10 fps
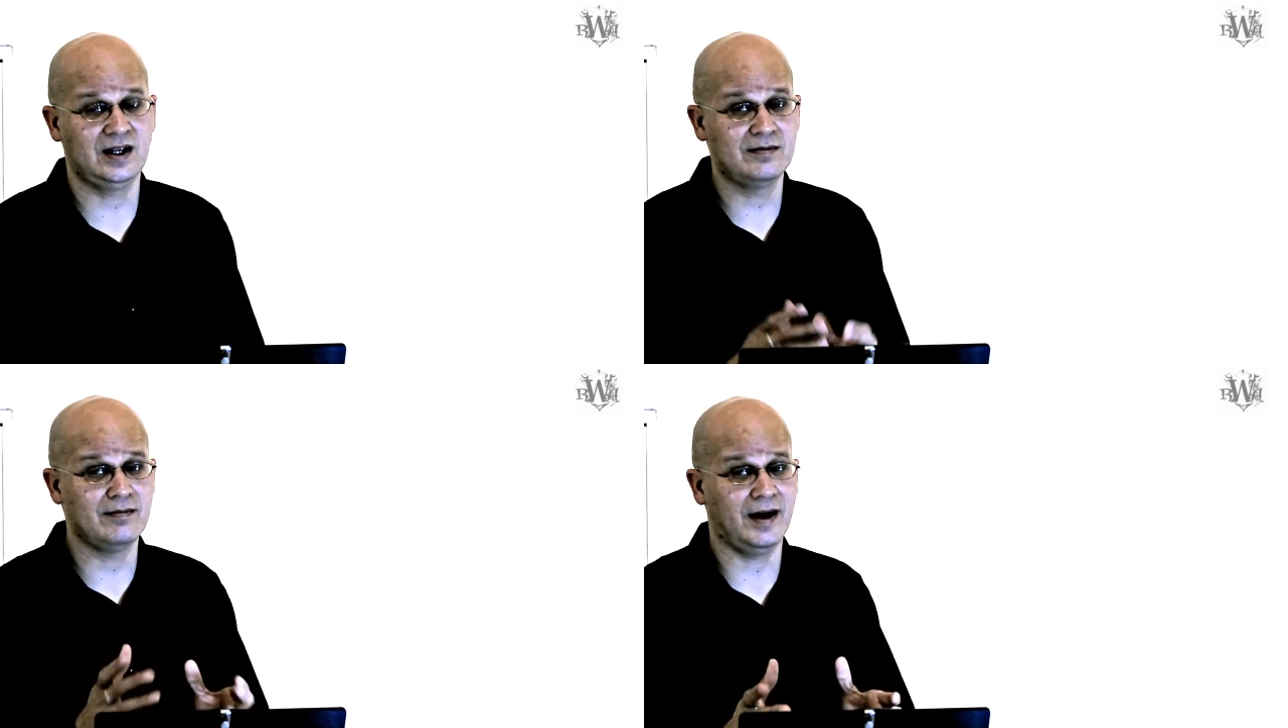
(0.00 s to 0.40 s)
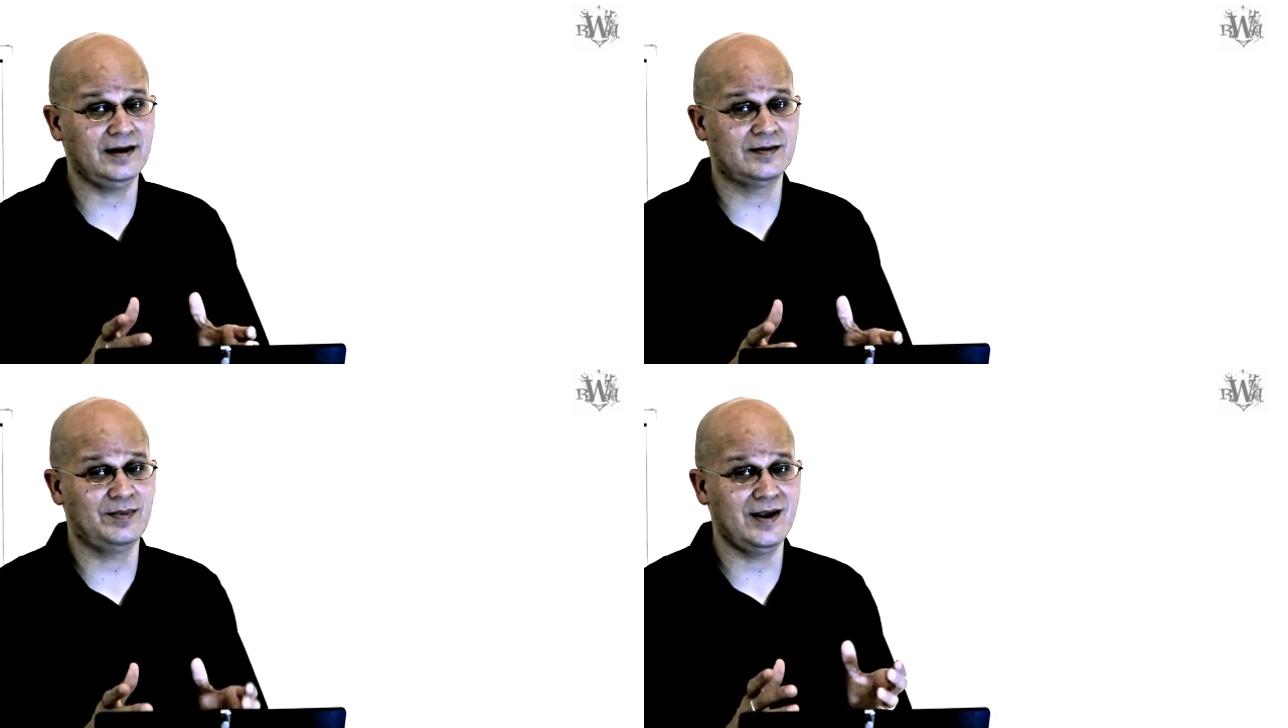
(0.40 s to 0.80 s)
It
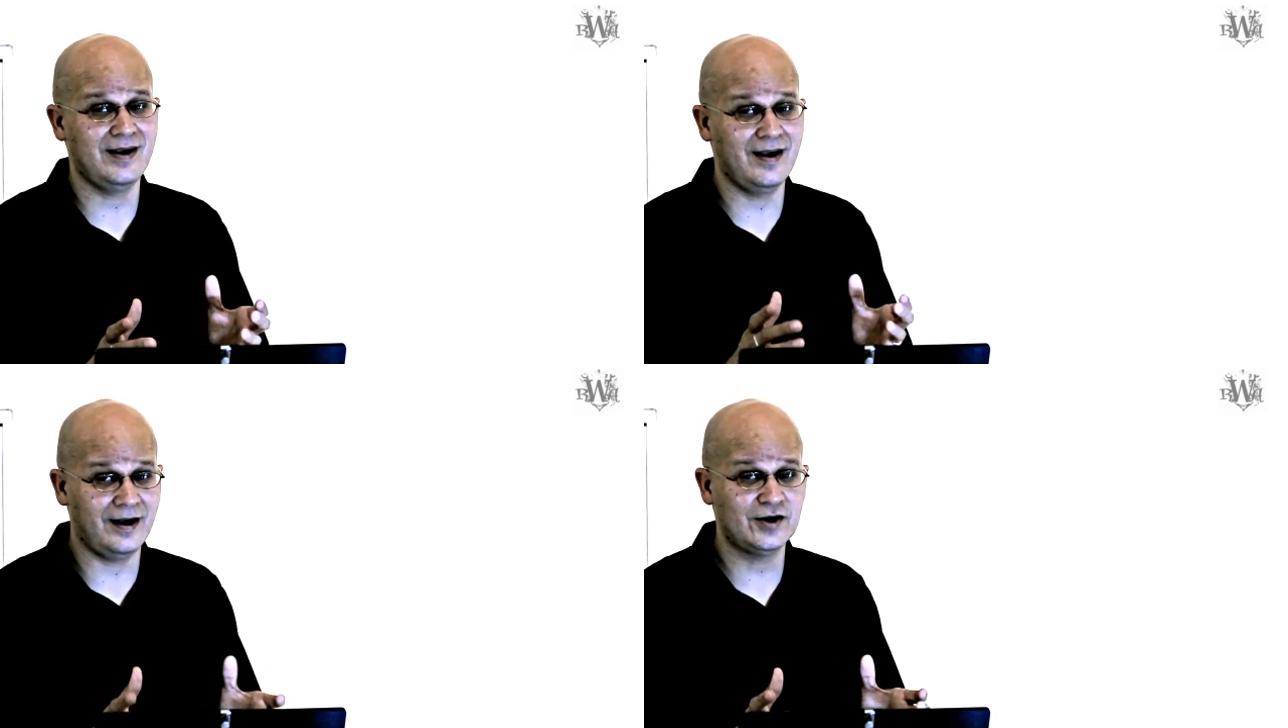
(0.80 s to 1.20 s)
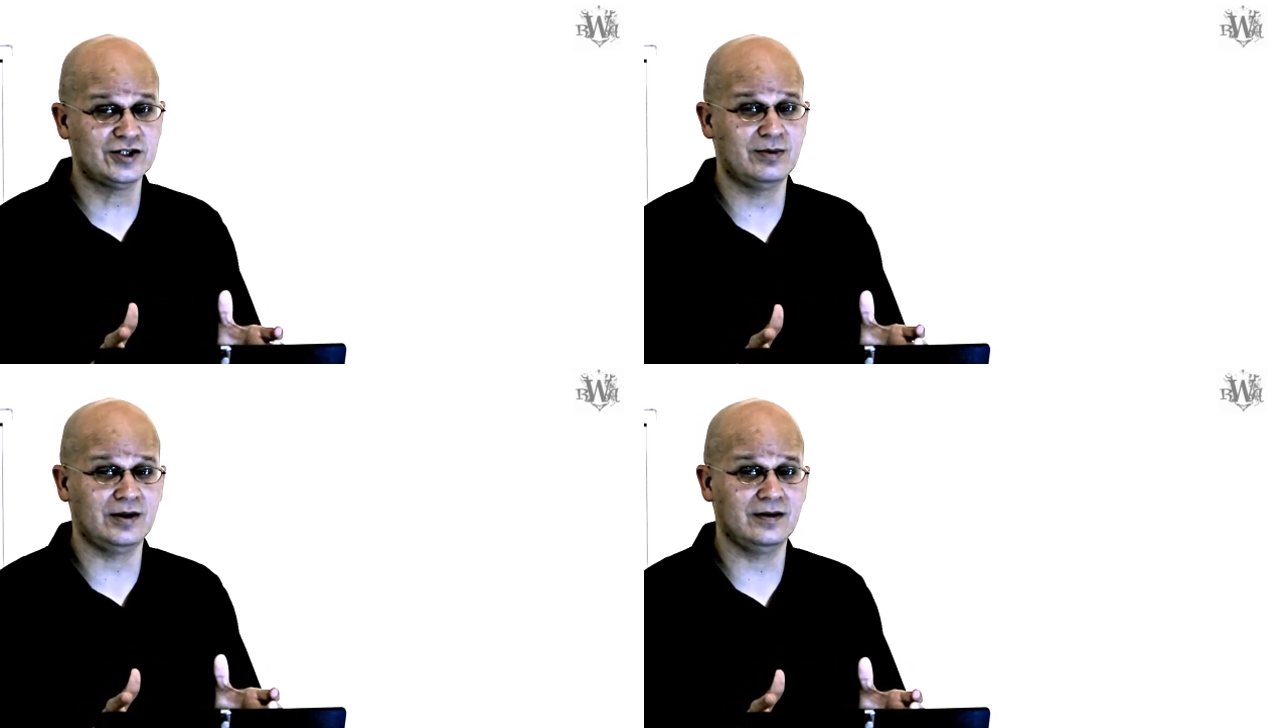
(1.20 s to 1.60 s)
might be
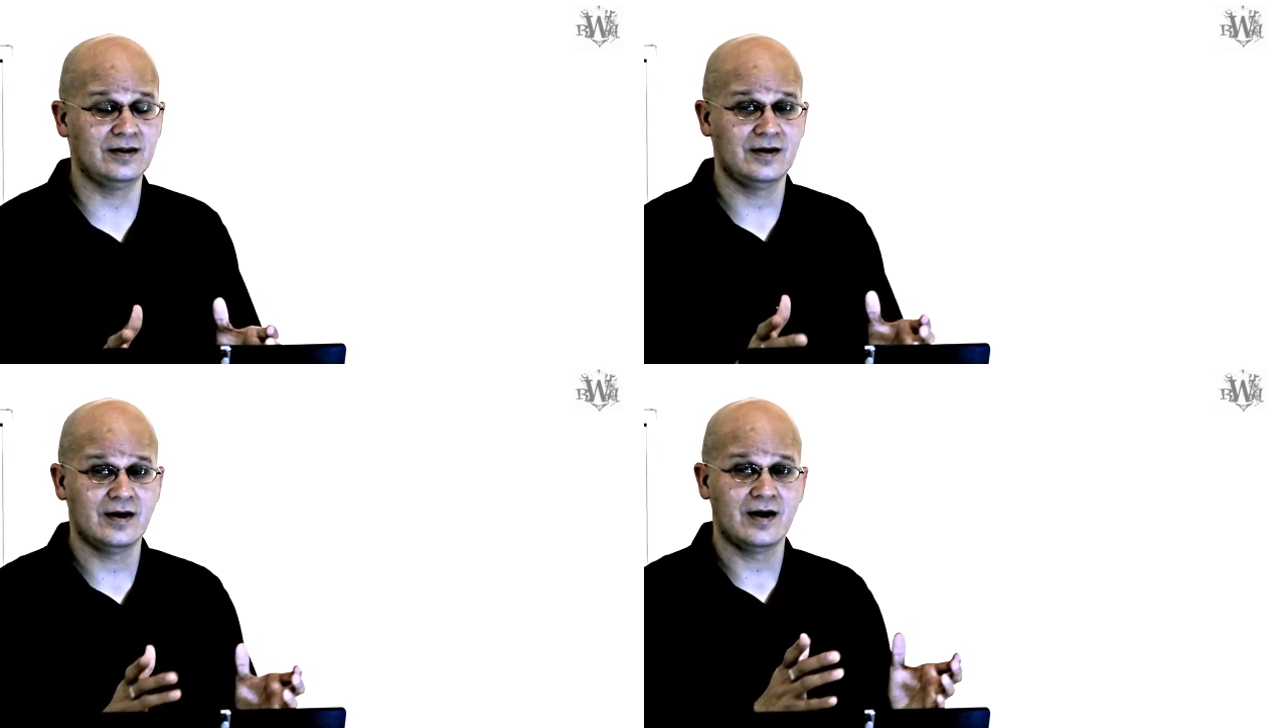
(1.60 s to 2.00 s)
eligible